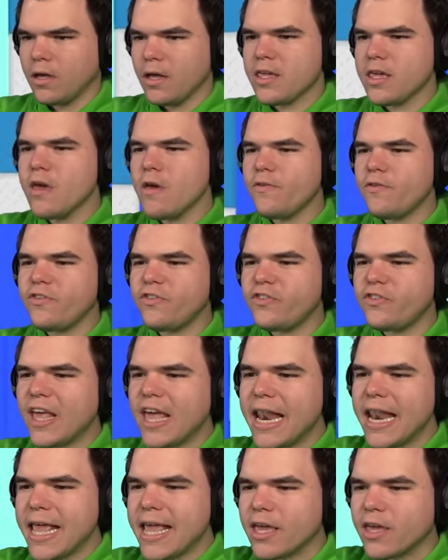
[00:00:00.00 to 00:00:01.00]
You yeah,
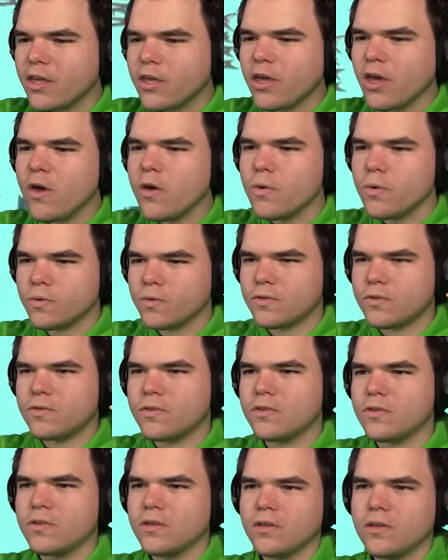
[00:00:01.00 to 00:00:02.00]
silly
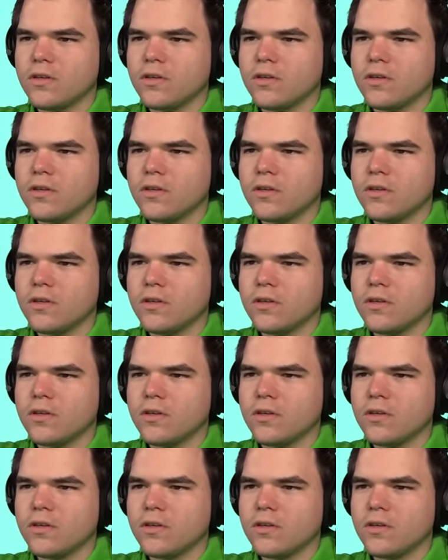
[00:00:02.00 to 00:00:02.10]
goose.